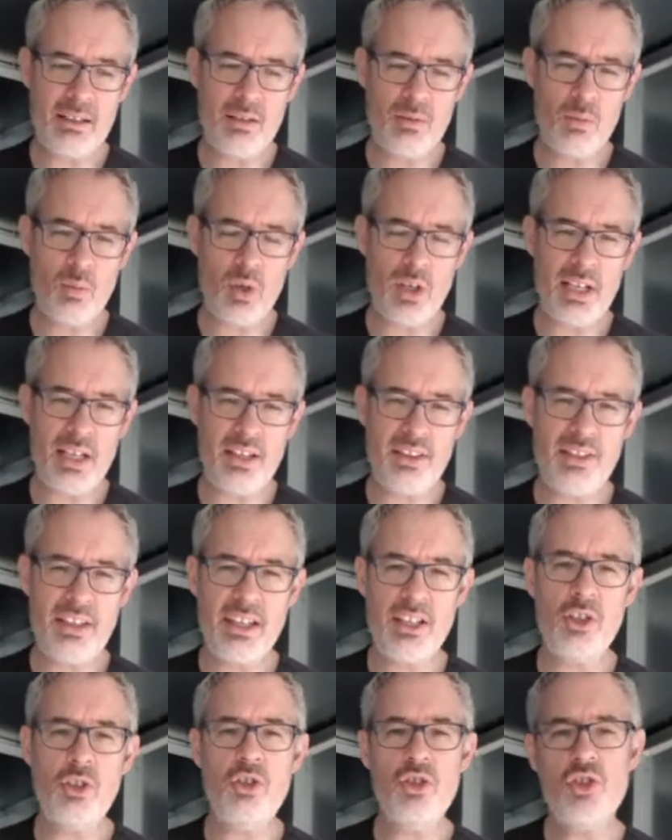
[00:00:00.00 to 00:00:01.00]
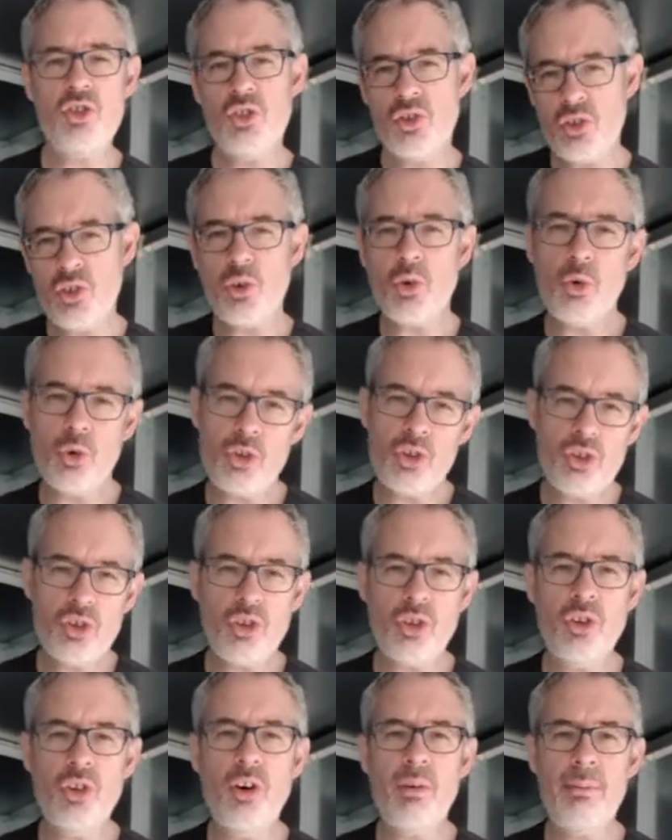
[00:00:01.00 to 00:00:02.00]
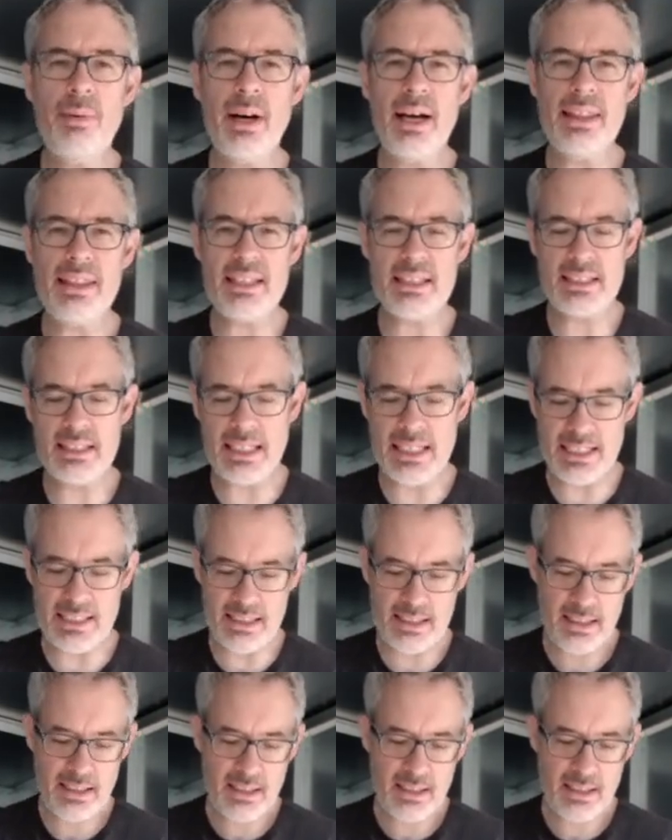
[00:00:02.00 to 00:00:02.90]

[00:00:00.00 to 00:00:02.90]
why I think you should or should not buy this lid.